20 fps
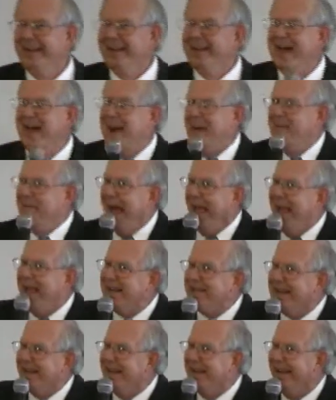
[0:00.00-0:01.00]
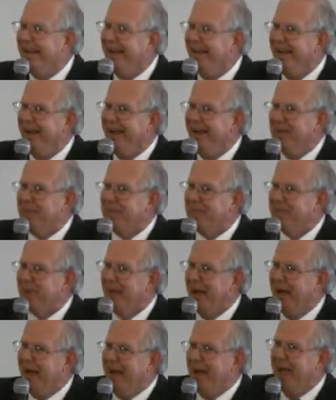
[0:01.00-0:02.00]
that amazing?
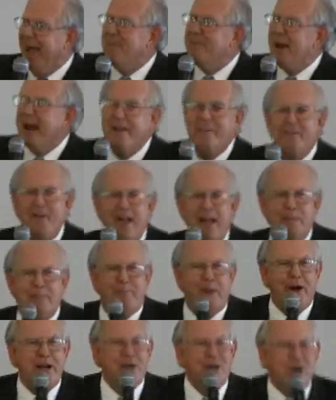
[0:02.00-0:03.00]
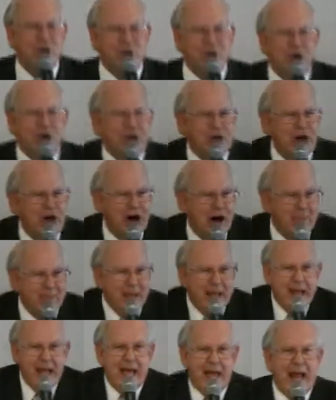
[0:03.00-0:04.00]
Everybody think preachers are dumb.
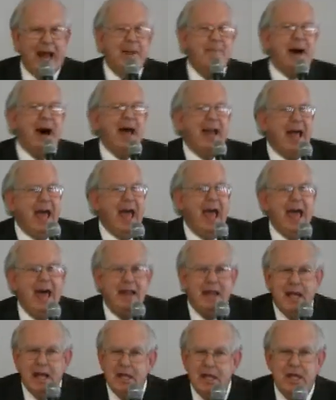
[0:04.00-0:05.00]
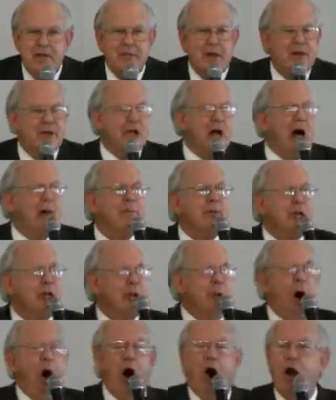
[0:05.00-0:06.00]
And I might add, the dumber
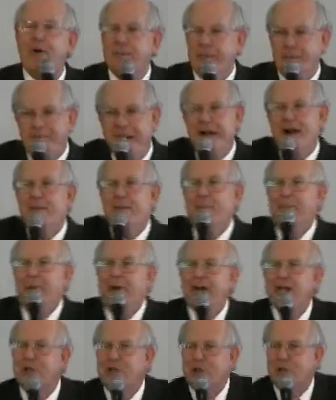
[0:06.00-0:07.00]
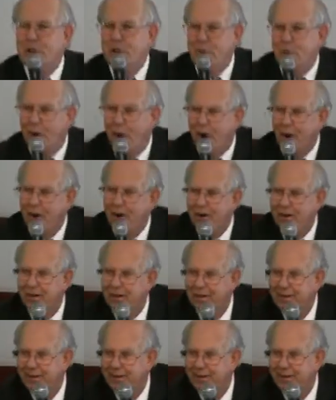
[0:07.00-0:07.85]
you are, the better the preacher you are.